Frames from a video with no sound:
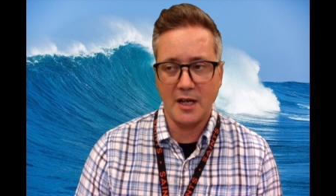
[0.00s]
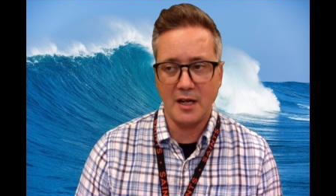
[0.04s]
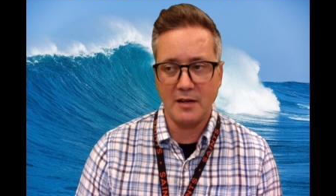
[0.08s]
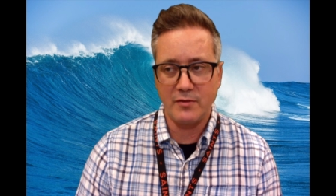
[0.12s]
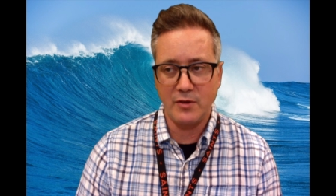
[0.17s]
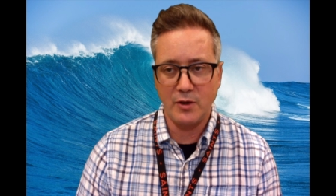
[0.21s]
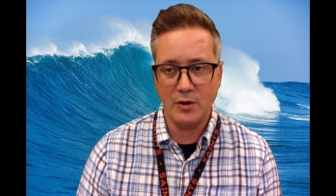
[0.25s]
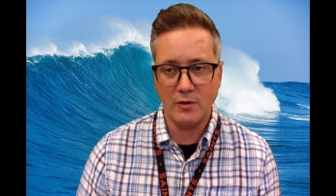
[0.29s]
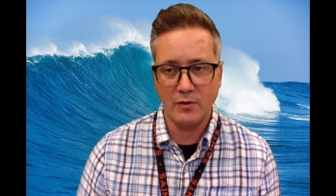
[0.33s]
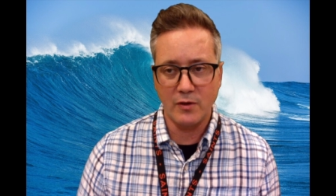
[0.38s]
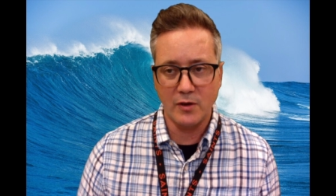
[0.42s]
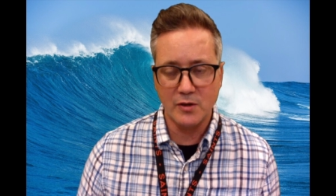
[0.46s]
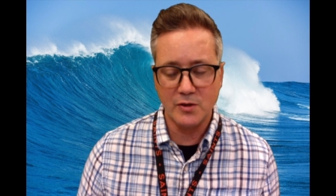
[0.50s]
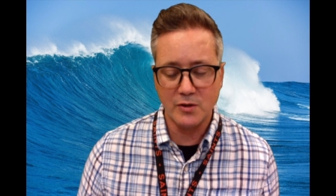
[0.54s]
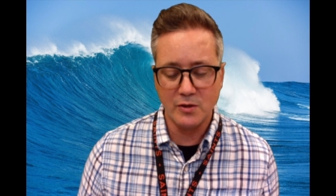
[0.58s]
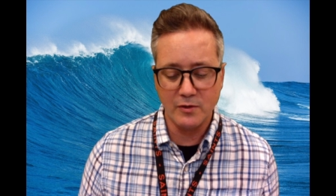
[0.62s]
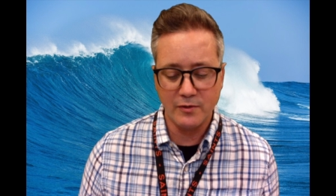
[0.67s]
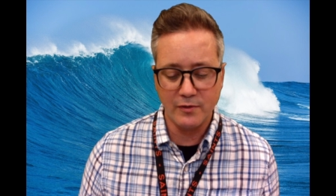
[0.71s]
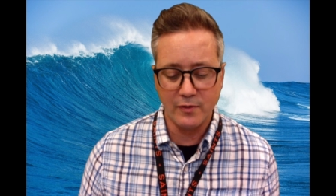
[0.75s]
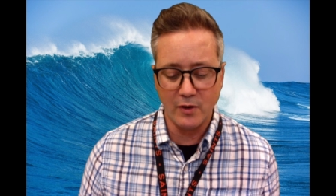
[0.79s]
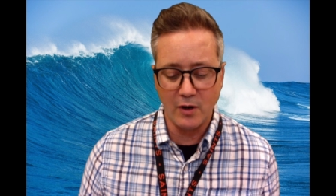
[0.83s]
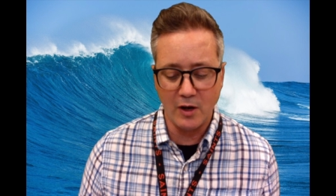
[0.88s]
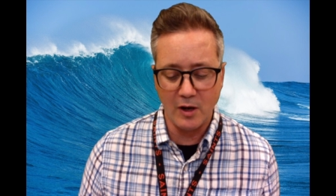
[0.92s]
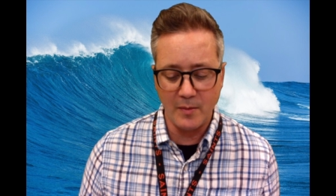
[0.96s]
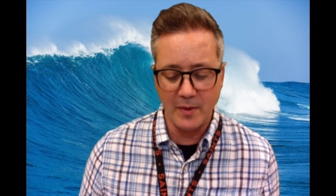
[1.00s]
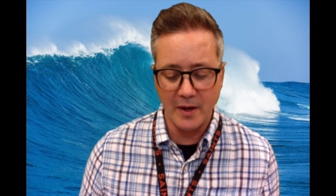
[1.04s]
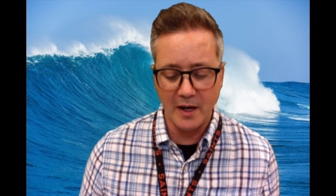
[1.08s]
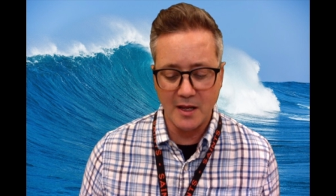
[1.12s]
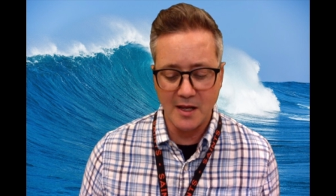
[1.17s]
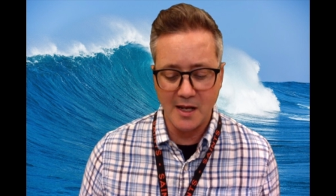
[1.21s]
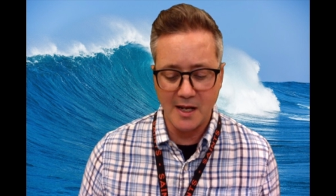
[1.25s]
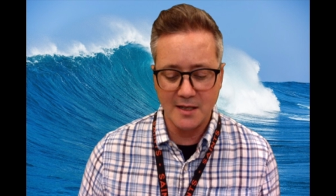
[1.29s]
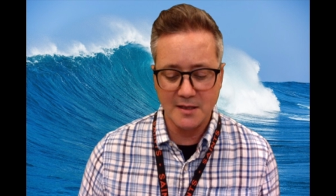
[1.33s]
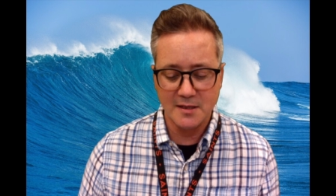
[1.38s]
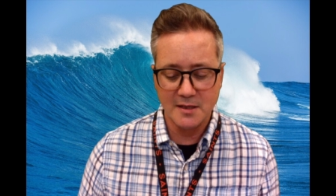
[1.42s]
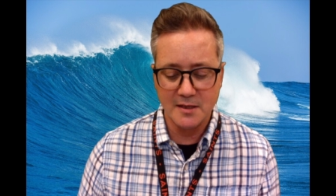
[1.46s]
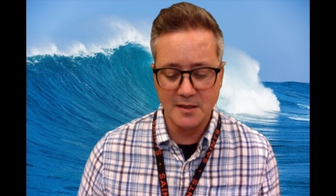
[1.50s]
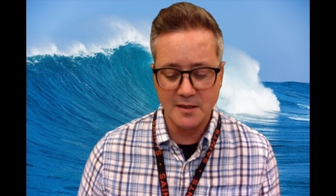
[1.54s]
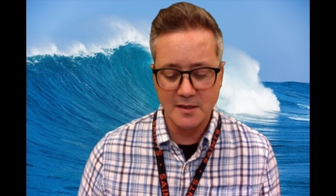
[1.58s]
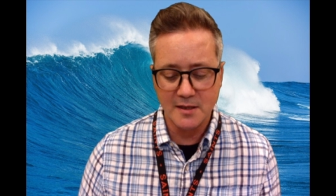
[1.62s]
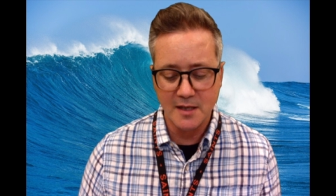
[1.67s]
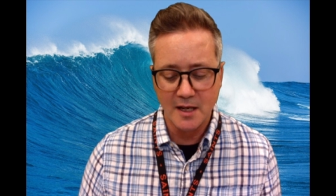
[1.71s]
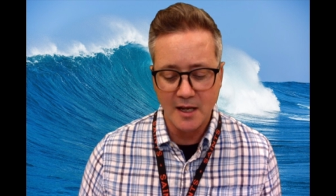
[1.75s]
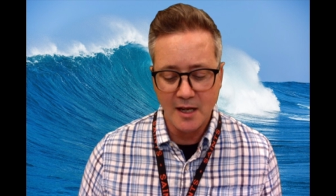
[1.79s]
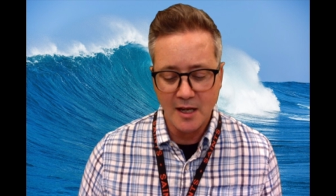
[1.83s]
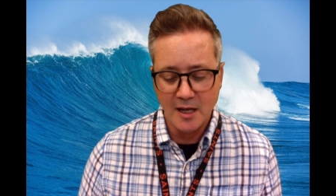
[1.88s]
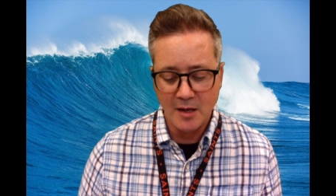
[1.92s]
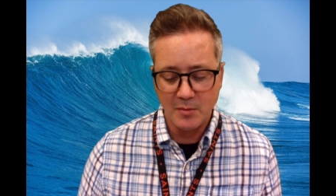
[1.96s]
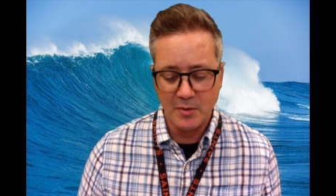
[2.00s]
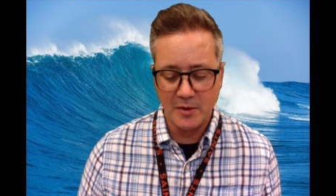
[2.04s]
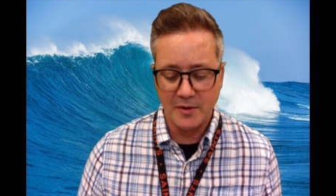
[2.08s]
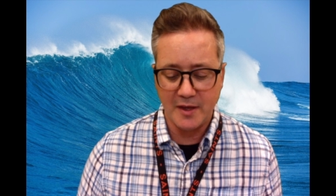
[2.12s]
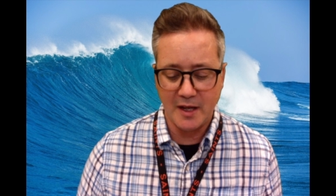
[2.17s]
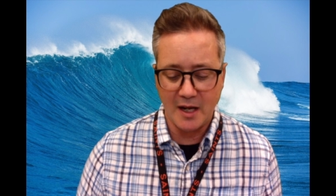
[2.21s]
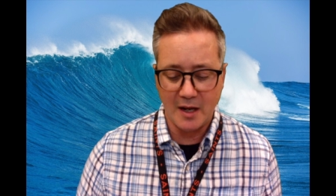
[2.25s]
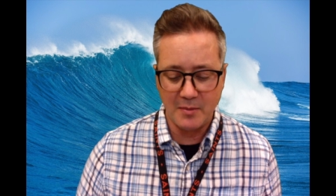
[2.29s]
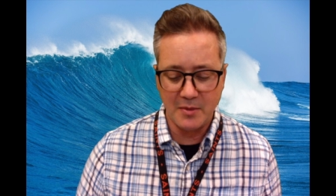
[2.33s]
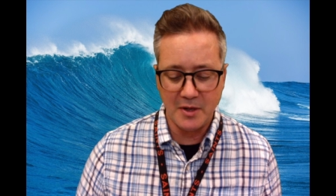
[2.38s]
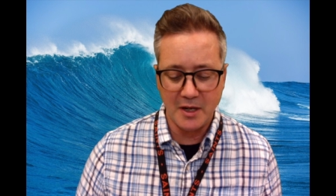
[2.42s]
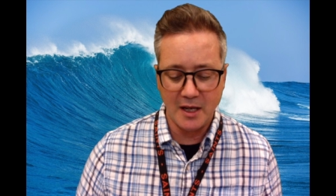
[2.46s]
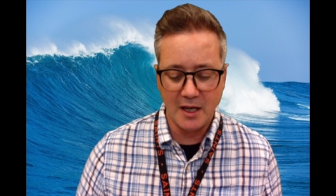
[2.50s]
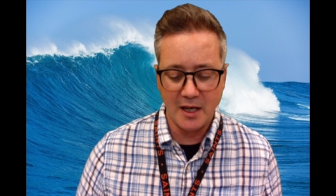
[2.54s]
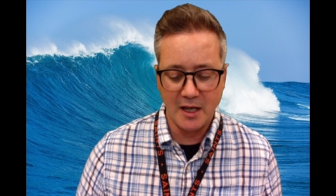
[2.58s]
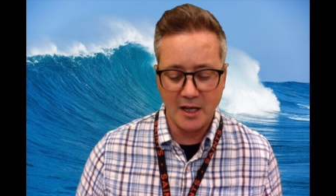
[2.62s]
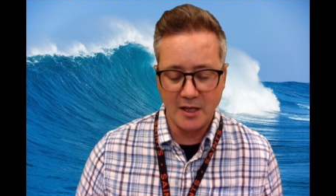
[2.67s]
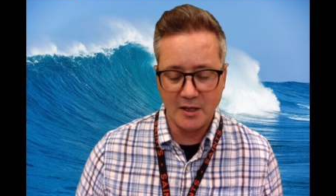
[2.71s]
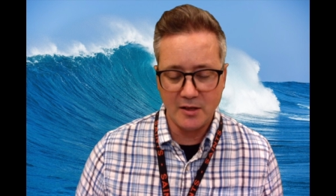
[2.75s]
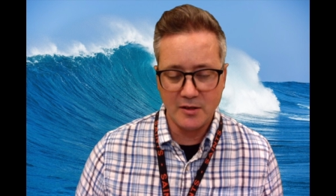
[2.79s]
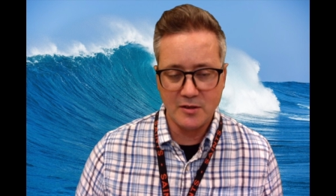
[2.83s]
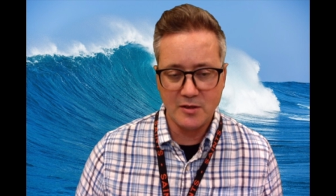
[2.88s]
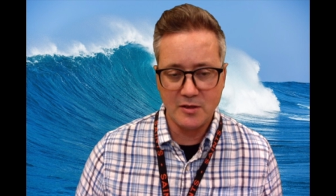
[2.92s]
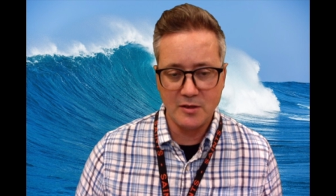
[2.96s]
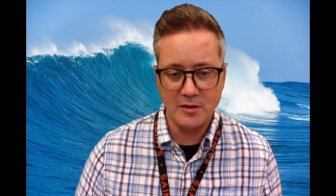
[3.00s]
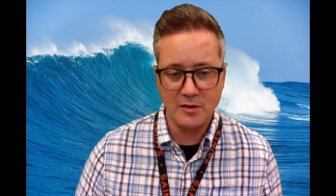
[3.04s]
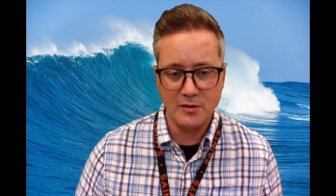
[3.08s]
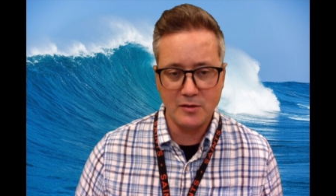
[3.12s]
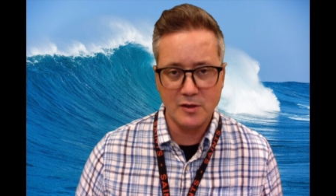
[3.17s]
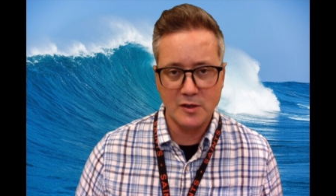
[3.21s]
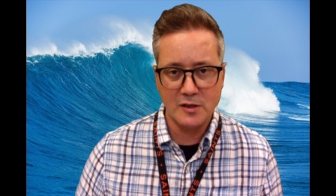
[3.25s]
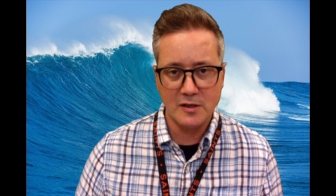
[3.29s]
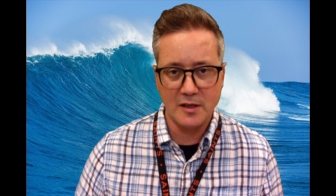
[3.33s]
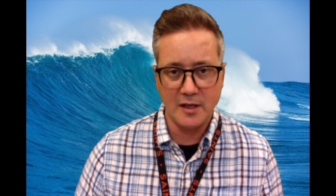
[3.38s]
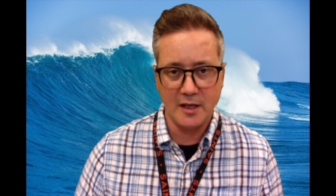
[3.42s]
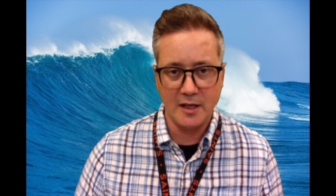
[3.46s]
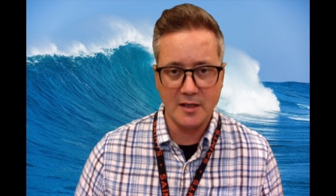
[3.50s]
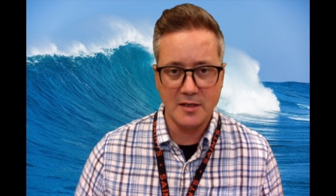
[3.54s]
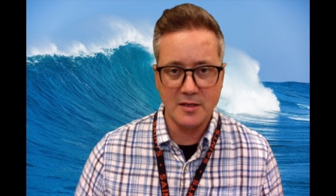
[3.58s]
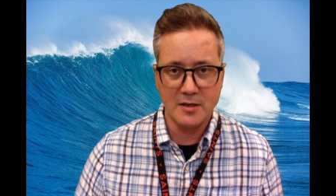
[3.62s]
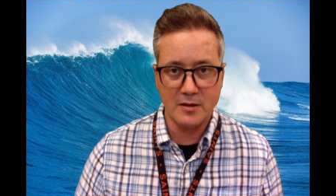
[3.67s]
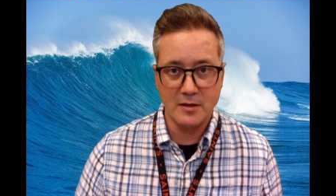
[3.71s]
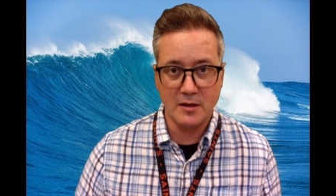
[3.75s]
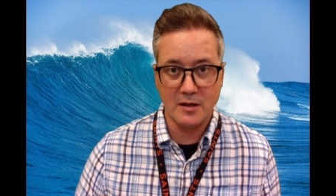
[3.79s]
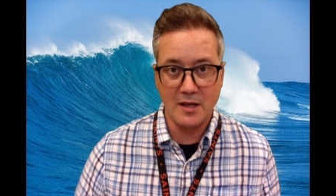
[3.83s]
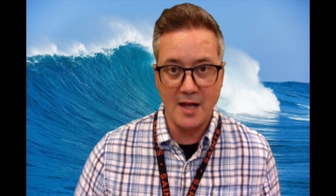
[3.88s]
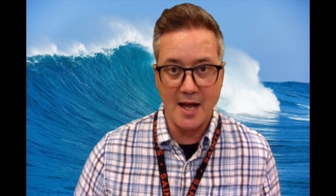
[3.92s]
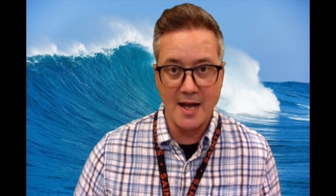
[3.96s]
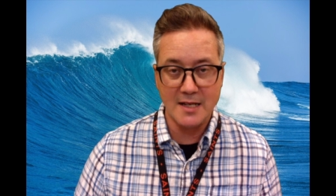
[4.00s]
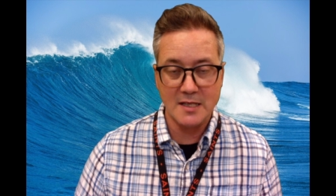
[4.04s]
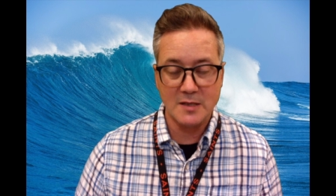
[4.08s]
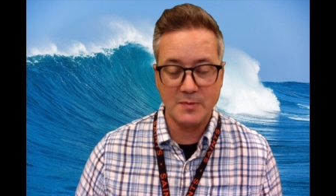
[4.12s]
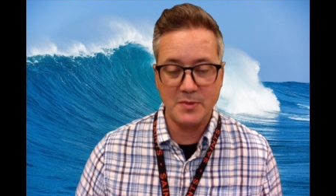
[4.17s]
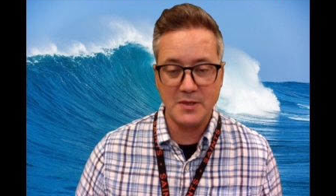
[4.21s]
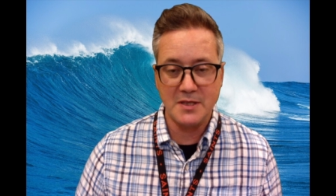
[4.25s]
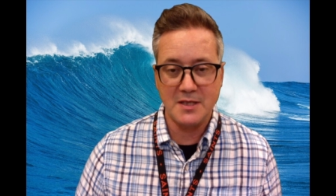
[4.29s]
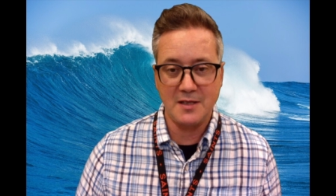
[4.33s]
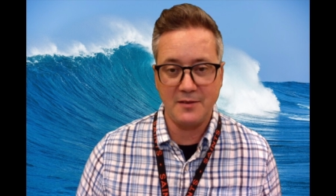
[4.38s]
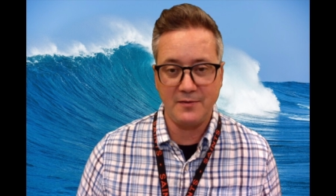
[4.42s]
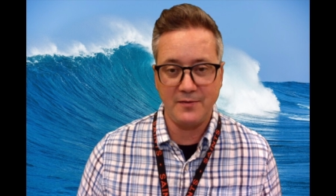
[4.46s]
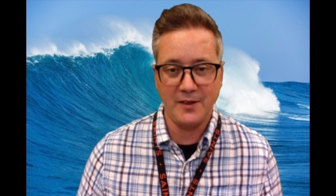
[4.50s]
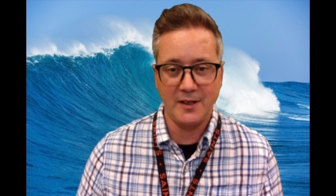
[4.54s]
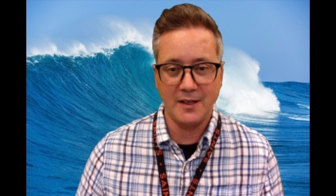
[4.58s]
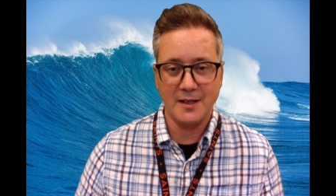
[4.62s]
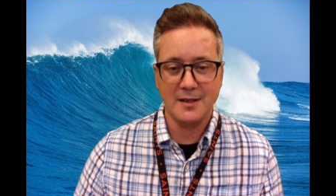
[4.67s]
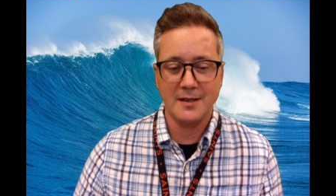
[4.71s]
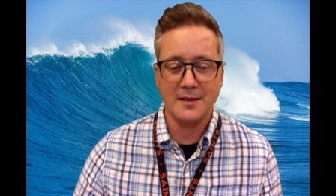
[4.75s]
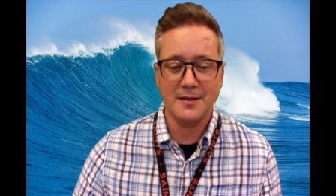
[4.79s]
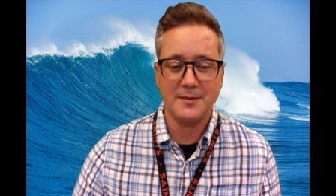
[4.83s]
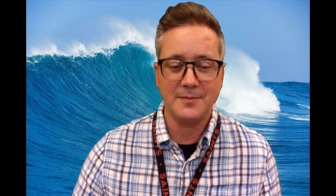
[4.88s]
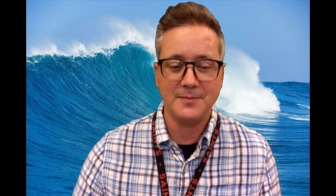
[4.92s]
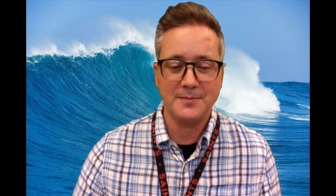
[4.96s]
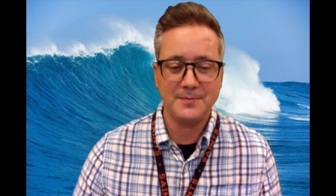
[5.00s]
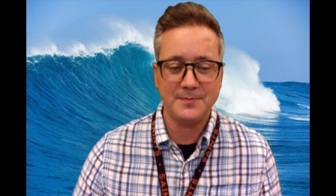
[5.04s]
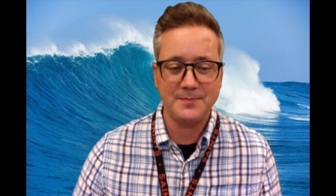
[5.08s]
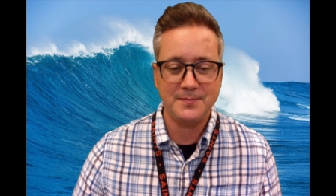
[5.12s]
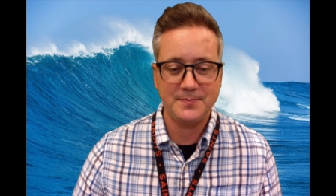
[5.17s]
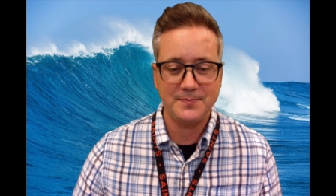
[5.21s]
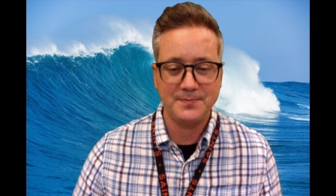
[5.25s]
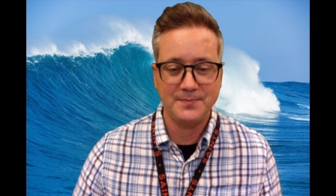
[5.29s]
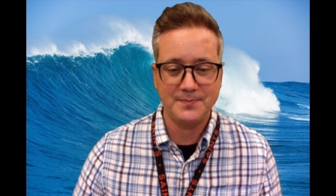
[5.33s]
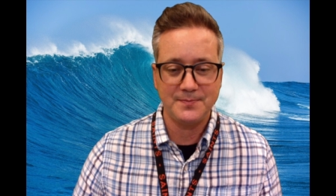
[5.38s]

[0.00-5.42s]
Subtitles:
kind of universal for all my classes, but then I'm going to get into things that are class specific. I